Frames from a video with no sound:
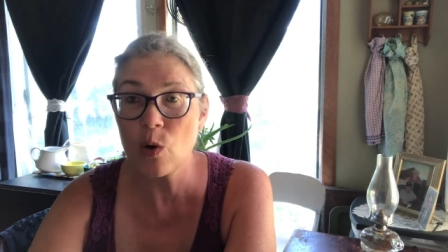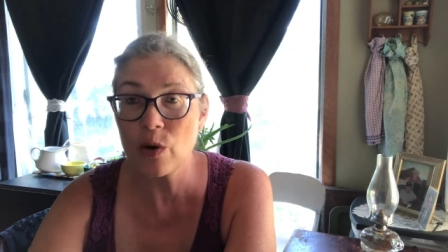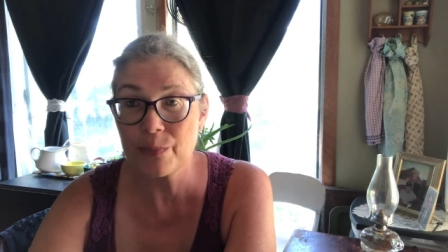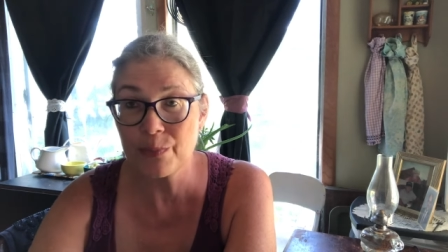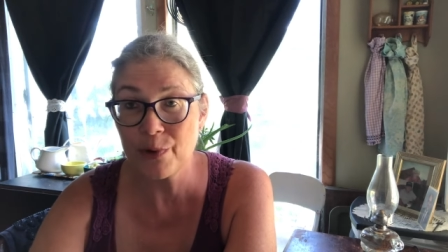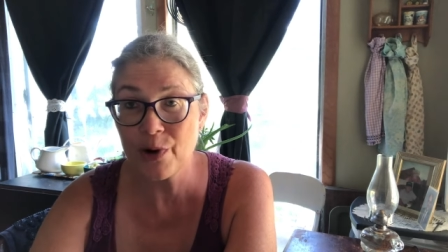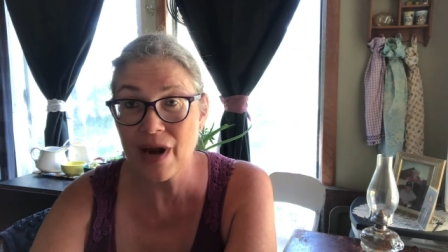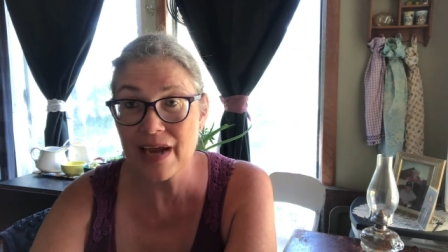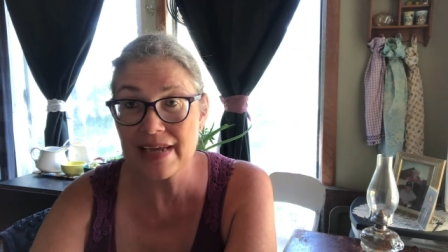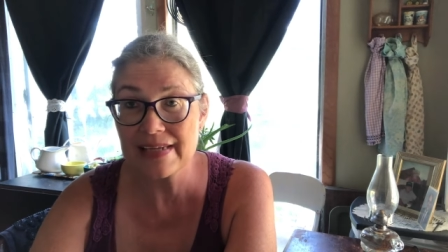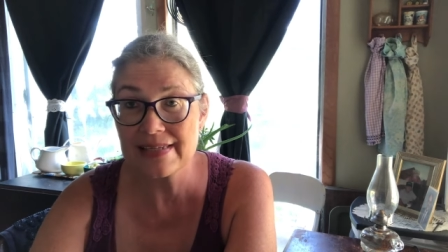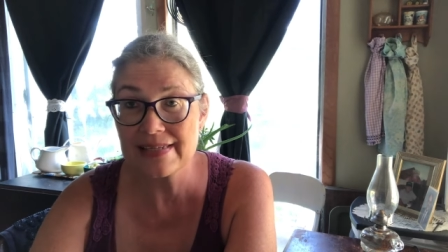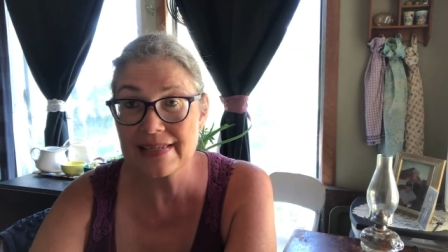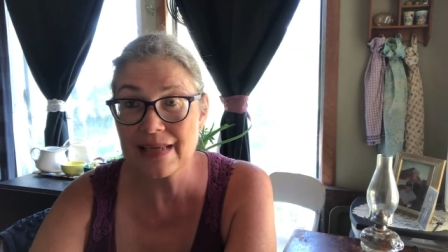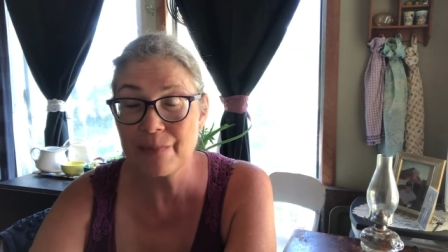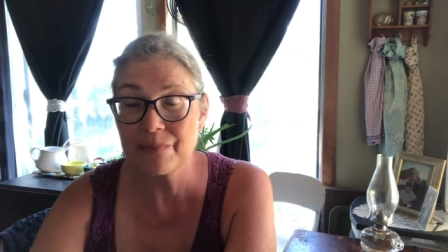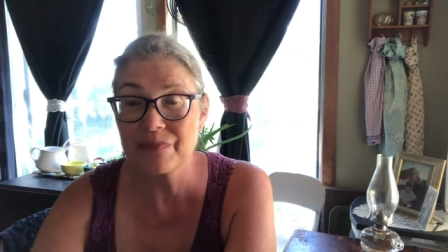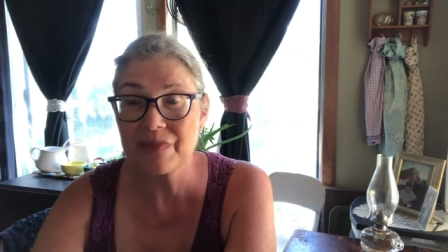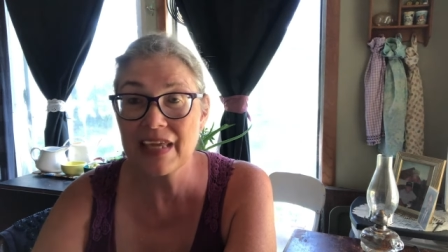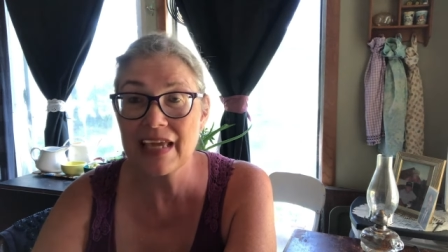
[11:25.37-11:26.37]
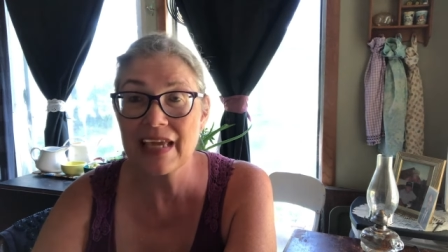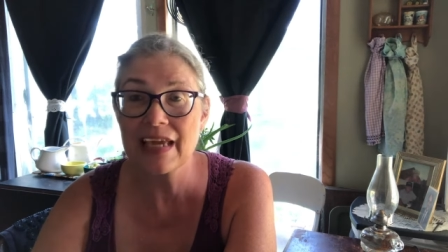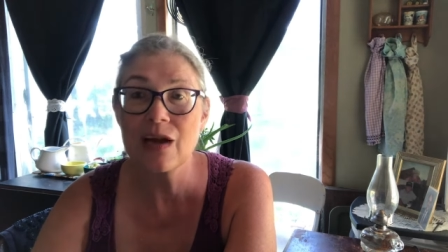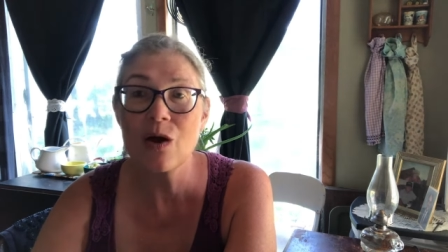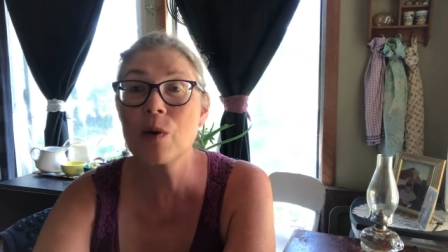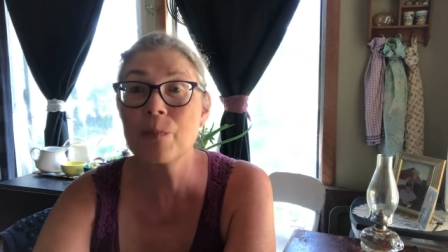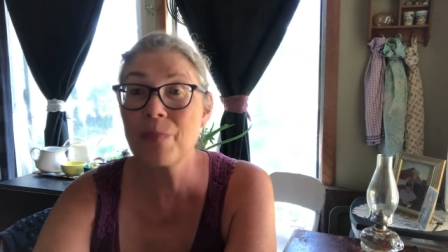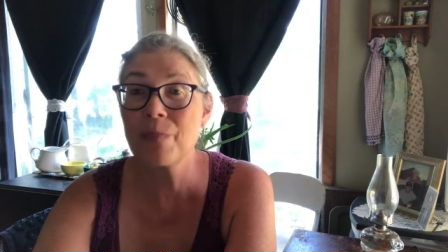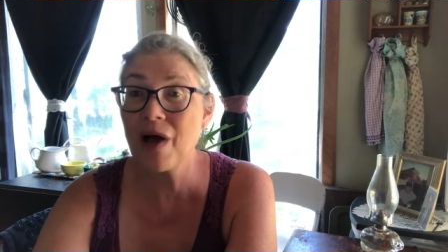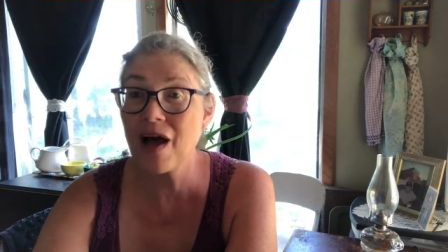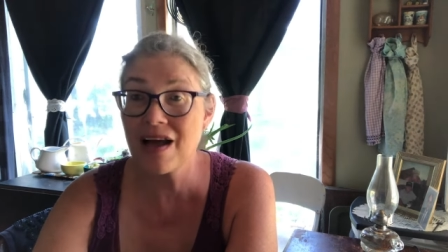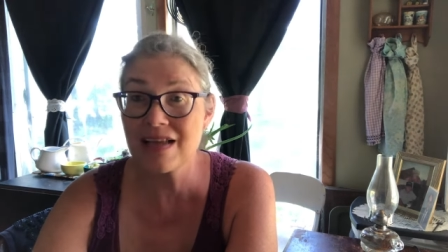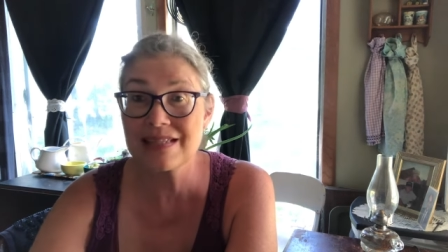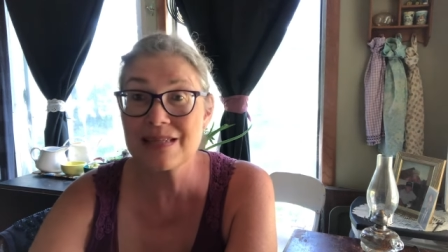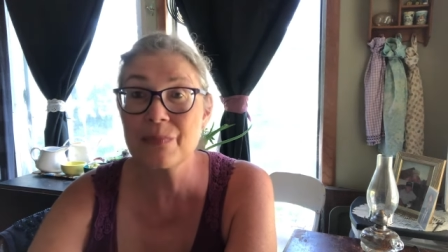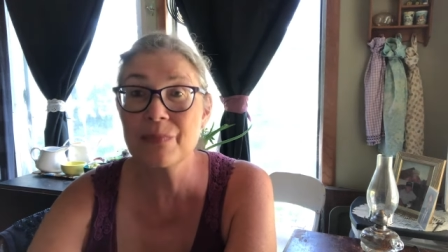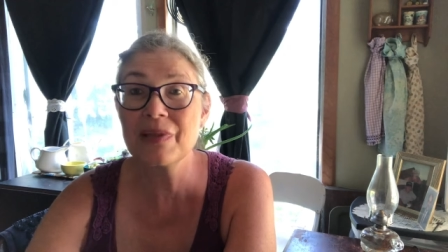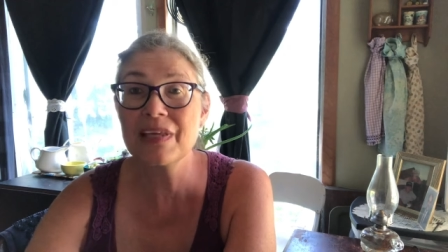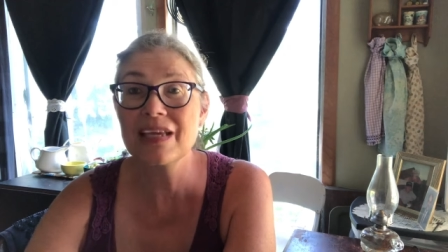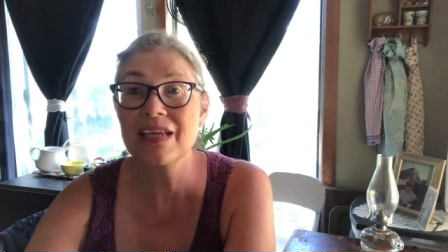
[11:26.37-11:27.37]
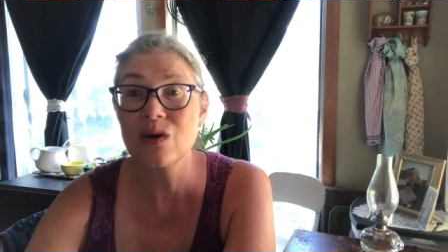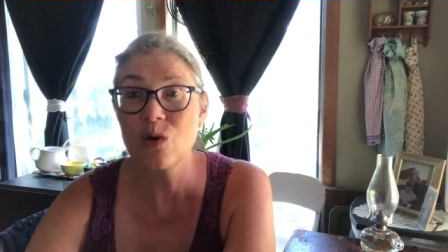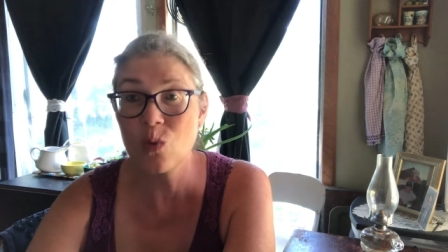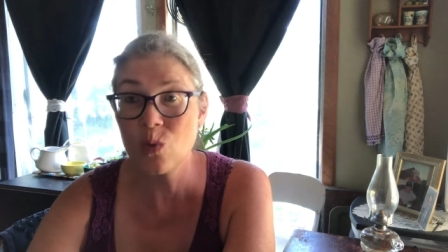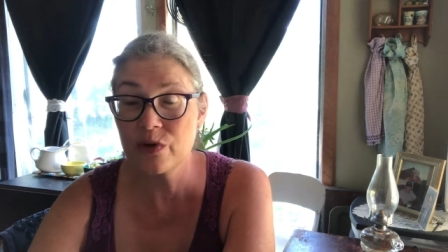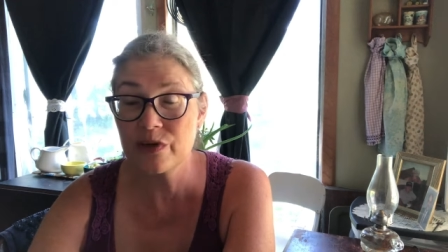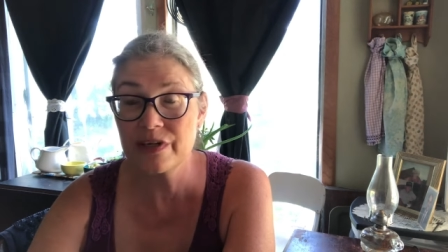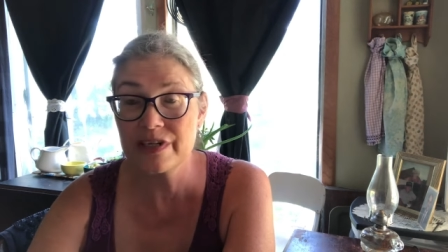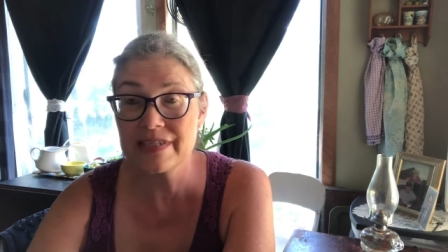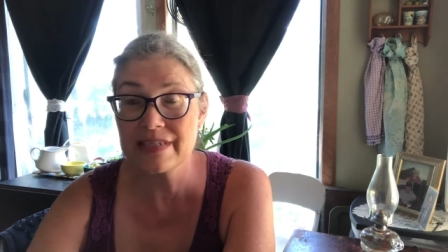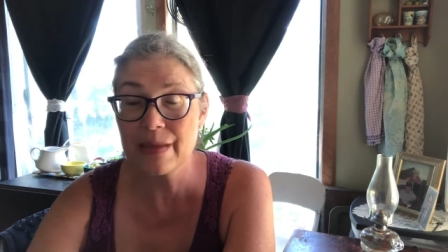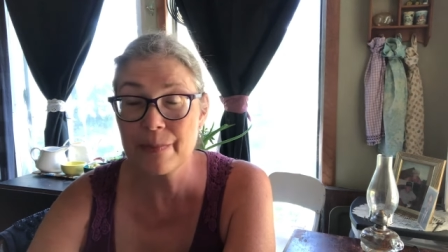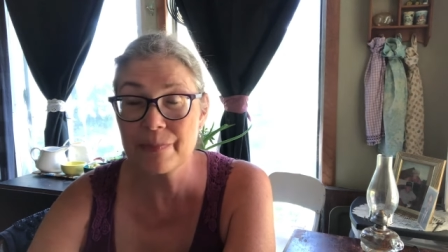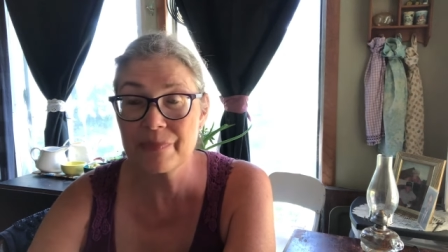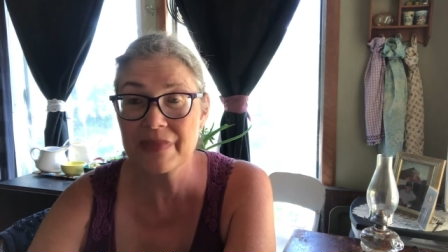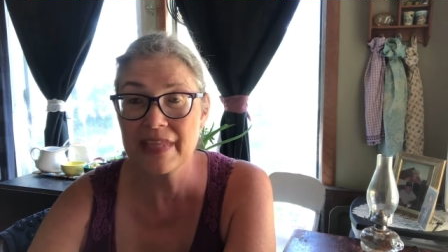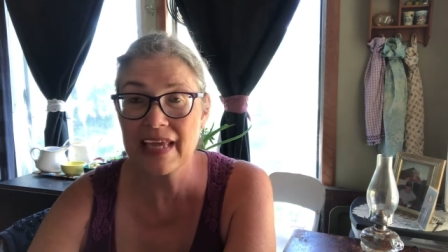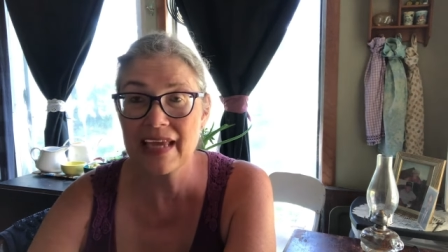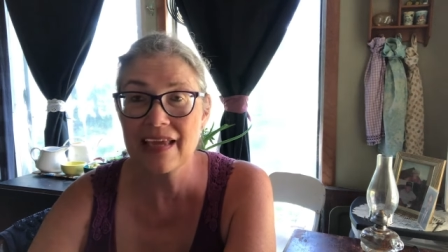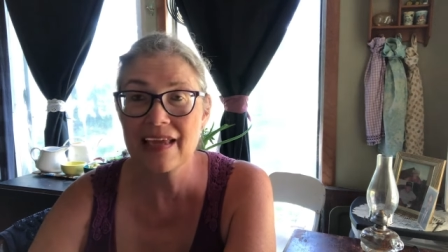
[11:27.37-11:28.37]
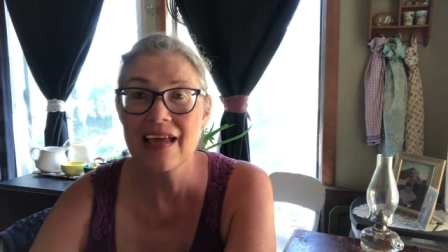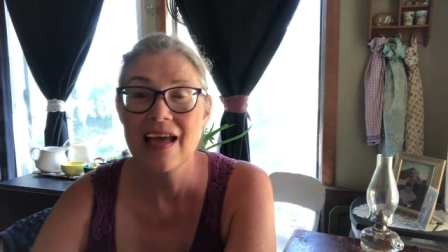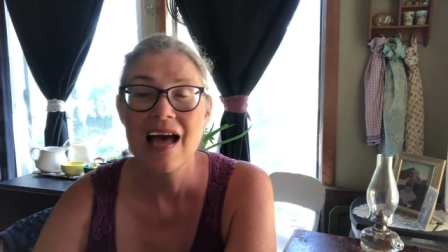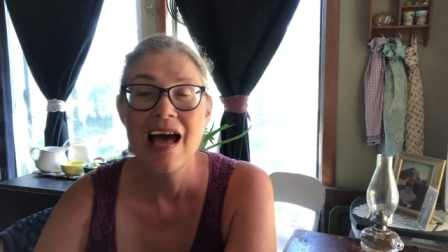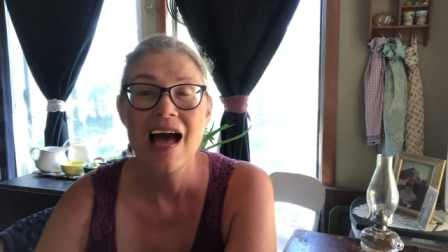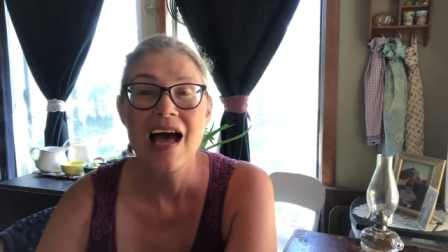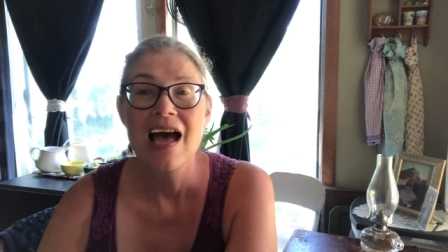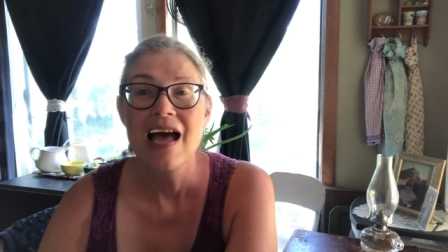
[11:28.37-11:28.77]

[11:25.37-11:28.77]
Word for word: or price something or possibly order something.